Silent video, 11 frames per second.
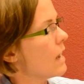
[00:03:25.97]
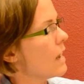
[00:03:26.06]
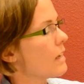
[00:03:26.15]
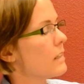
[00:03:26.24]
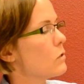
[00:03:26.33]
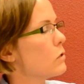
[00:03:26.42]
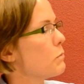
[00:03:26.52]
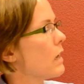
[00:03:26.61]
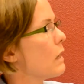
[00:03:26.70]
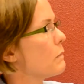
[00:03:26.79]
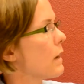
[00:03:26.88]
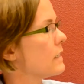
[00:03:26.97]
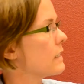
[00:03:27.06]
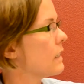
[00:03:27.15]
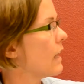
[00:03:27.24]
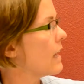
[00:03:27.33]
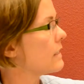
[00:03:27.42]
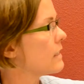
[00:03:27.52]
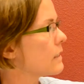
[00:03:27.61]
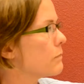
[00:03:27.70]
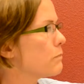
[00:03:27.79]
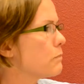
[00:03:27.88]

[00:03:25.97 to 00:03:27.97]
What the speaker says: And this was put out by Scholastic.